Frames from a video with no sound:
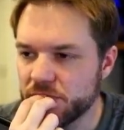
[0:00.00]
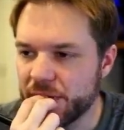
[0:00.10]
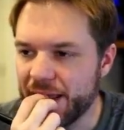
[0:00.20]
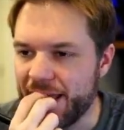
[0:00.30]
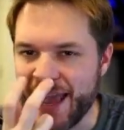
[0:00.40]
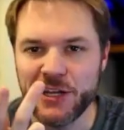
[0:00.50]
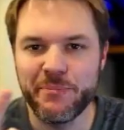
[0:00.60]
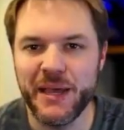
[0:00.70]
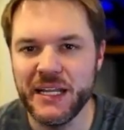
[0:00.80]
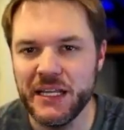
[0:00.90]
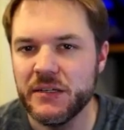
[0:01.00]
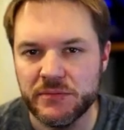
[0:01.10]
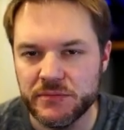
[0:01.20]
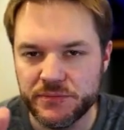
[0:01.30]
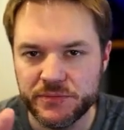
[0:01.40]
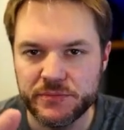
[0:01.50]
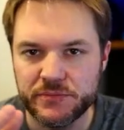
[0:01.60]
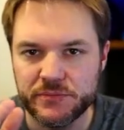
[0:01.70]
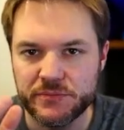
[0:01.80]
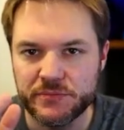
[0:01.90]
animate-y.
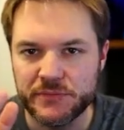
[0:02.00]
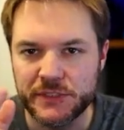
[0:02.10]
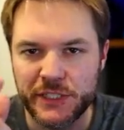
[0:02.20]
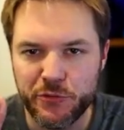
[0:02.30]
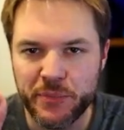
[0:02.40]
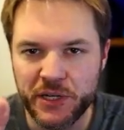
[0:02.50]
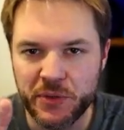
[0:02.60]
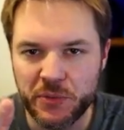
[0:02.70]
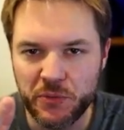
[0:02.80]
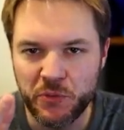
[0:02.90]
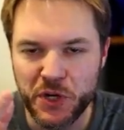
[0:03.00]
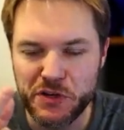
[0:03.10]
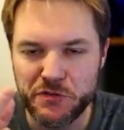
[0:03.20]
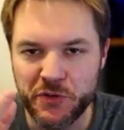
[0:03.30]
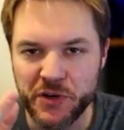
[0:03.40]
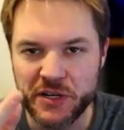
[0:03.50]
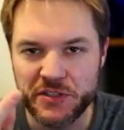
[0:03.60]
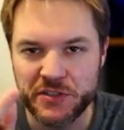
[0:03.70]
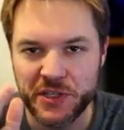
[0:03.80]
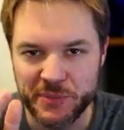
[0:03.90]
I don't have a better word for it,
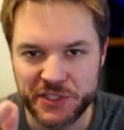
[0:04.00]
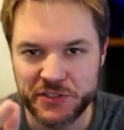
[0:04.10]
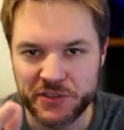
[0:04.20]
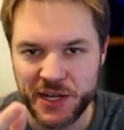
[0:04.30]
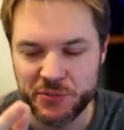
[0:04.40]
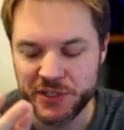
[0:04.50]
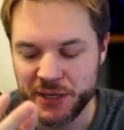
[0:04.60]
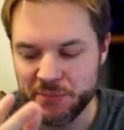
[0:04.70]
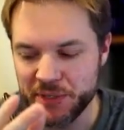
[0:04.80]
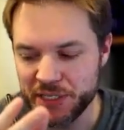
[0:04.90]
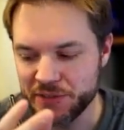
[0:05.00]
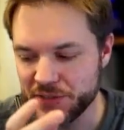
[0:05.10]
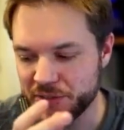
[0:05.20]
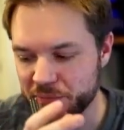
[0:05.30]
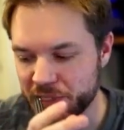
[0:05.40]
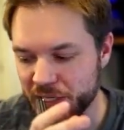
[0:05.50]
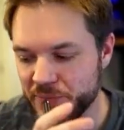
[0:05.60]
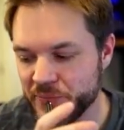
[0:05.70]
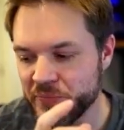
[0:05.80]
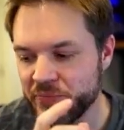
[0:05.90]
so let me describe what that means to me.
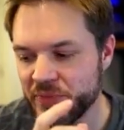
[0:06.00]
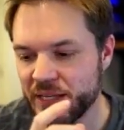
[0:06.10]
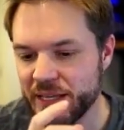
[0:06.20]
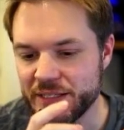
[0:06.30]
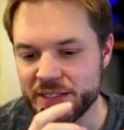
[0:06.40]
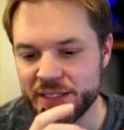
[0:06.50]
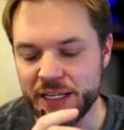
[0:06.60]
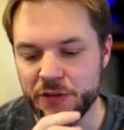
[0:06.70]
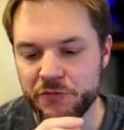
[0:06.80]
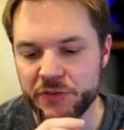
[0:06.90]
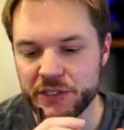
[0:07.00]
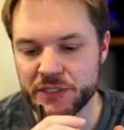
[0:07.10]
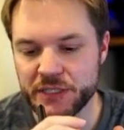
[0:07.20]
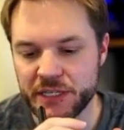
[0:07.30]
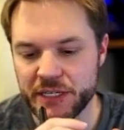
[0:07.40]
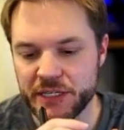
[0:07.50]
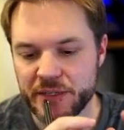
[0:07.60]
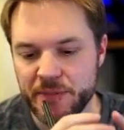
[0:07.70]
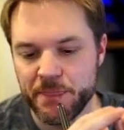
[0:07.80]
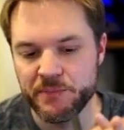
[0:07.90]
Is that it feels like
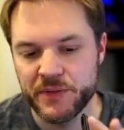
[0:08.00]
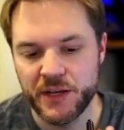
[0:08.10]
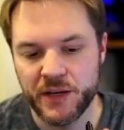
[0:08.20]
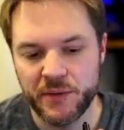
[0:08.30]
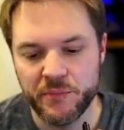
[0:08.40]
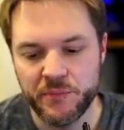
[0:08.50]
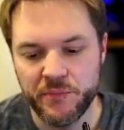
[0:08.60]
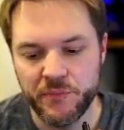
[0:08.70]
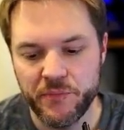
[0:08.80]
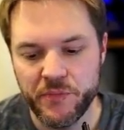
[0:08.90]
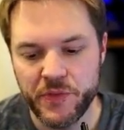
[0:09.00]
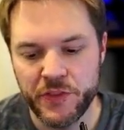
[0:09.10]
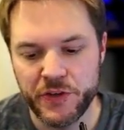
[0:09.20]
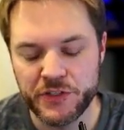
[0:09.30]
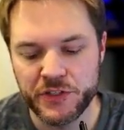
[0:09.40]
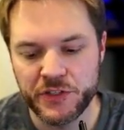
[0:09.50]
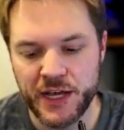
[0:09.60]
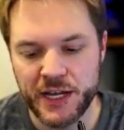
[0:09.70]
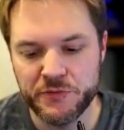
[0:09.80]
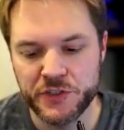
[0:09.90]
there's a
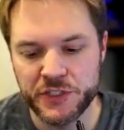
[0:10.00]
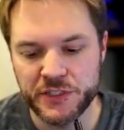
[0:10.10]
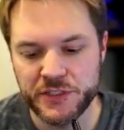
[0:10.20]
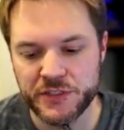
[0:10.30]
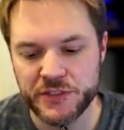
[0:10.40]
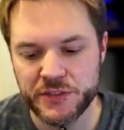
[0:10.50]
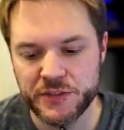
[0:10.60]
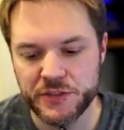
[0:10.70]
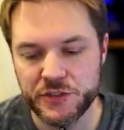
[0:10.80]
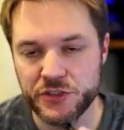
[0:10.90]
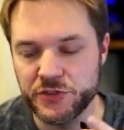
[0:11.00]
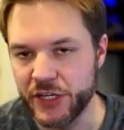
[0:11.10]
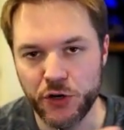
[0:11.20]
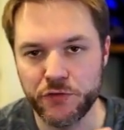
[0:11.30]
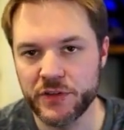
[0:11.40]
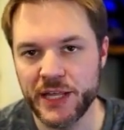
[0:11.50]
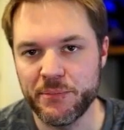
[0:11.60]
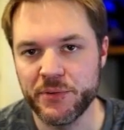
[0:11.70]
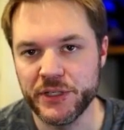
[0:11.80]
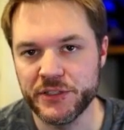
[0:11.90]
lot of just straight overlap
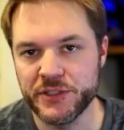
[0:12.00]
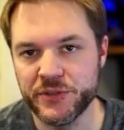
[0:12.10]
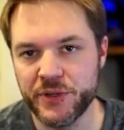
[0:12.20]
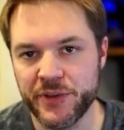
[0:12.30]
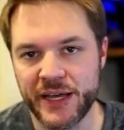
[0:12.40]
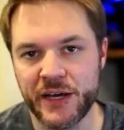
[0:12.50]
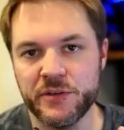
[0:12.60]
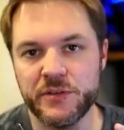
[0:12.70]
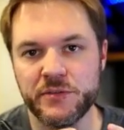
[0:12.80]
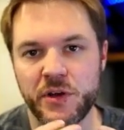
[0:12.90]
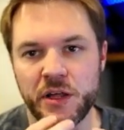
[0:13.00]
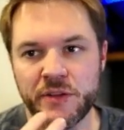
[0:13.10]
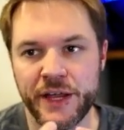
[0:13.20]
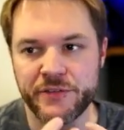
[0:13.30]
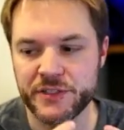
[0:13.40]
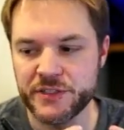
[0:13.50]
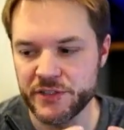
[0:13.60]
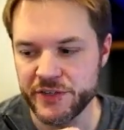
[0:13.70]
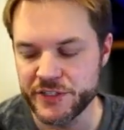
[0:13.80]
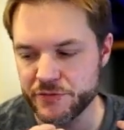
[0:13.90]
put into it without a lot of
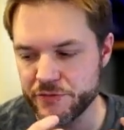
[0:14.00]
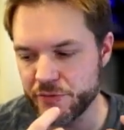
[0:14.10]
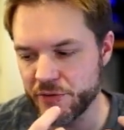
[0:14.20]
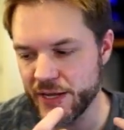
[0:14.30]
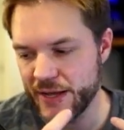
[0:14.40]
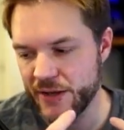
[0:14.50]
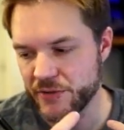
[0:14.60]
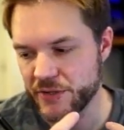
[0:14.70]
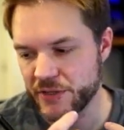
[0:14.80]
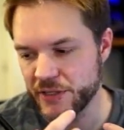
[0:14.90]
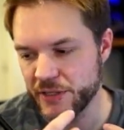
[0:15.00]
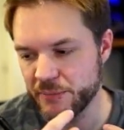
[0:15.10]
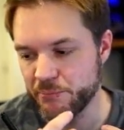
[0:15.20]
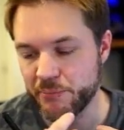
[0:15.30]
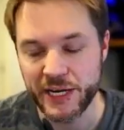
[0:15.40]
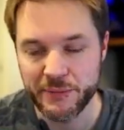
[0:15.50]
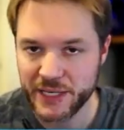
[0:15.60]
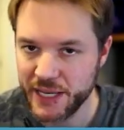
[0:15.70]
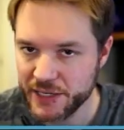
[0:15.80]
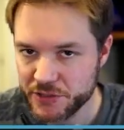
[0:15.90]
consideration for how the body
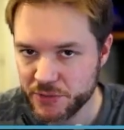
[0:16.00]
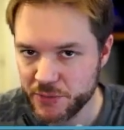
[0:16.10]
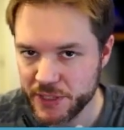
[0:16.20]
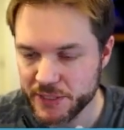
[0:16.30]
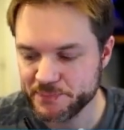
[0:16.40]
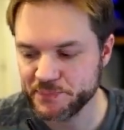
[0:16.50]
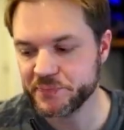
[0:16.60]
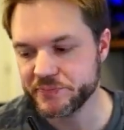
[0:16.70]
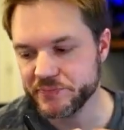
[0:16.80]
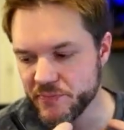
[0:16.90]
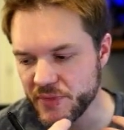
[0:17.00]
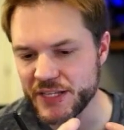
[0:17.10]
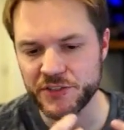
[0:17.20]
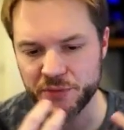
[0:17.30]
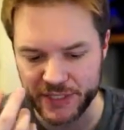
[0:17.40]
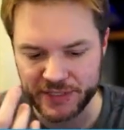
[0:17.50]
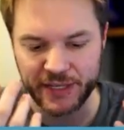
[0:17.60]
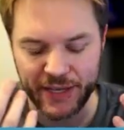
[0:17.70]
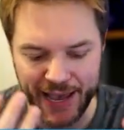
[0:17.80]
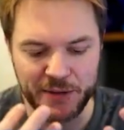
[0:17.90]
mechanics would work. And so when I
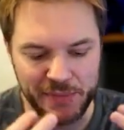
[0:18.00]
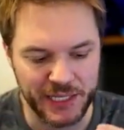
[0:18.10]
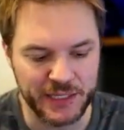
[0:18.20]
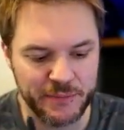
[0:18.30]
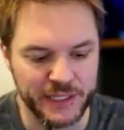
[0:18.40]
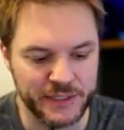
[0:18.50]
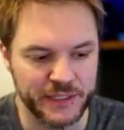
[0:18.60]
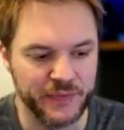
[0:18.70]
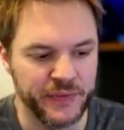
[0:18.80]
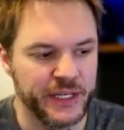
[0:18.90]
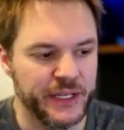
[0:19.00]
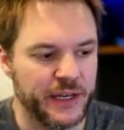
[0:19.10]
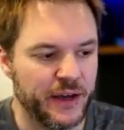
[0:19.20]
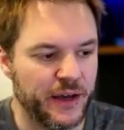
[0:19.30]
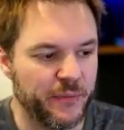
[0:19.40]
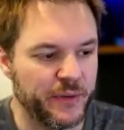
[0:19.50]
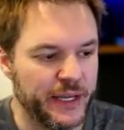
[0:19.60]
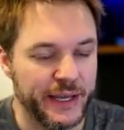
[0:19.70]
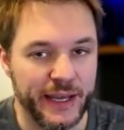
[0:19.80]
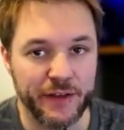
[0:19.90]
say animate-y, it means that
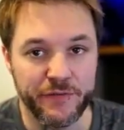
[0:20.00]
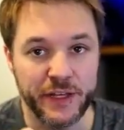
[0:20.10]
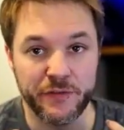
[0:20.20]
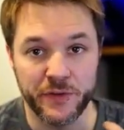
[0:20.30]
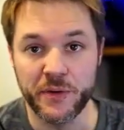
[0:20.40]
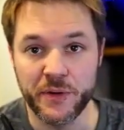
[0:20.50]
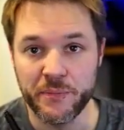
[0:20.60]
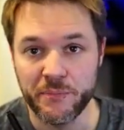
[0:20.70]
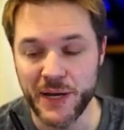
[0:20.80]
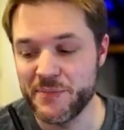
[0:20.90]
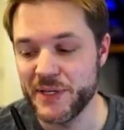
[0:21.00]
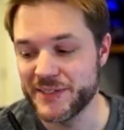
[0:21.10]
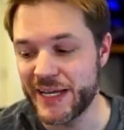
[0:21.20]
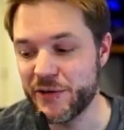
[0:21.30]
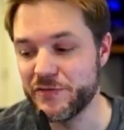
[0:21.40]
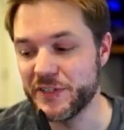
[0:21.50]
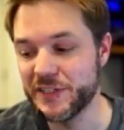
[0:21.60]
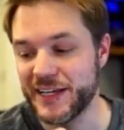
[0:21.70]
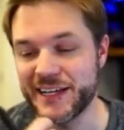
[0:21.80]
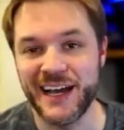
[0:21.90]
if it were my piece, I would feel
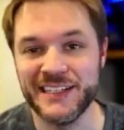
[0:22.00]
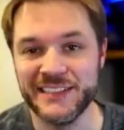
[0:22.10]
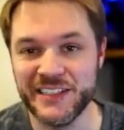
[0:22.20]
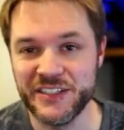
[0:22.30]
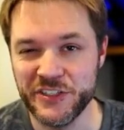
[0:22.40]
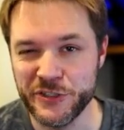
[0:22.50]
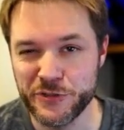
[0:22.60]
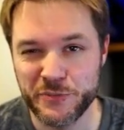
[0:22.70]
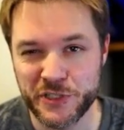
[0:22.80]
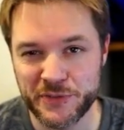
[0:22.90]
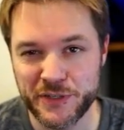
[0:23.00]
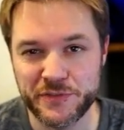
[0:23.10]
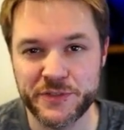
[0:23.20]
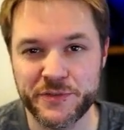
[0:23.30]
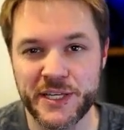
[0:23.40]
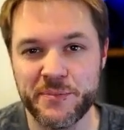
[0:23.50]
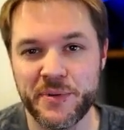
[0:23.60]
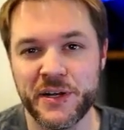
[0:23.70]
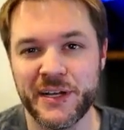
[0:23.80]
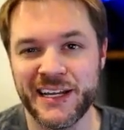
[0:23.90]
like I didn't use much reference for that
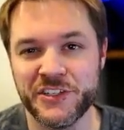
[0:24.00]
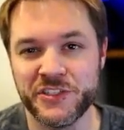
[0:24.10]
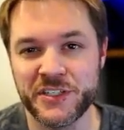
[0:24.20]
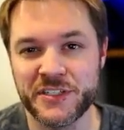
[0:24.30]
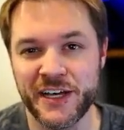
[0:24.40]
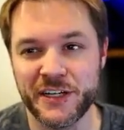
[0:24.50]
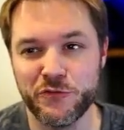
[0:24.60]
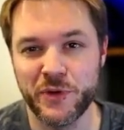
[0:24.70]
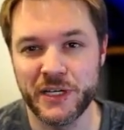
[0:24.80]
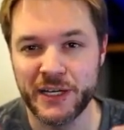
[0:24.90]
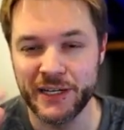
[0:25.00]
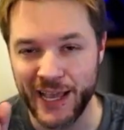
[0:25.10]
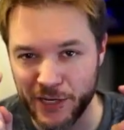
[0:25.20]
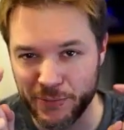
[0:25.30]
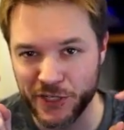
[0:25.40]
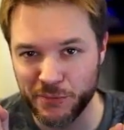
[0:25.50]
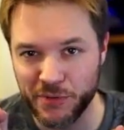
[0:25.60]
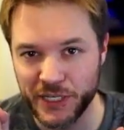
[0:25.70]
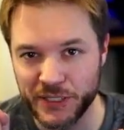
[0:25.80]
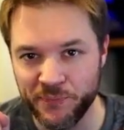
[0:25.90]
part, and I just kind of went on animator
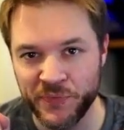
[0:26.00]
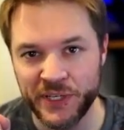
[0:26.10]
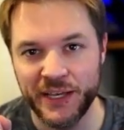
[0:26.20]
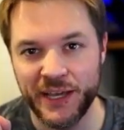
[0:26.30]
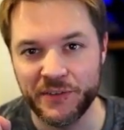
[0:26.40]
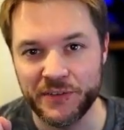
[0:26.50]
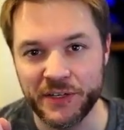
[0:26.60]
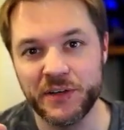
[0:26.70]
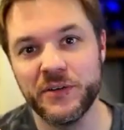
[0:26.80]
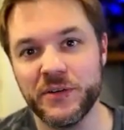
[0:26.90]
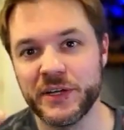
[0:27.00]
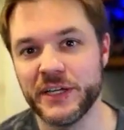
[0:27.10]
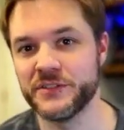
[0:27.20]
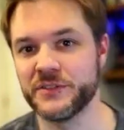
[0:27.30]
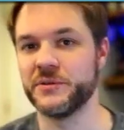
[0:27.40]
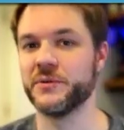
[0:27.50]
brain and was like, oh, okay, so we're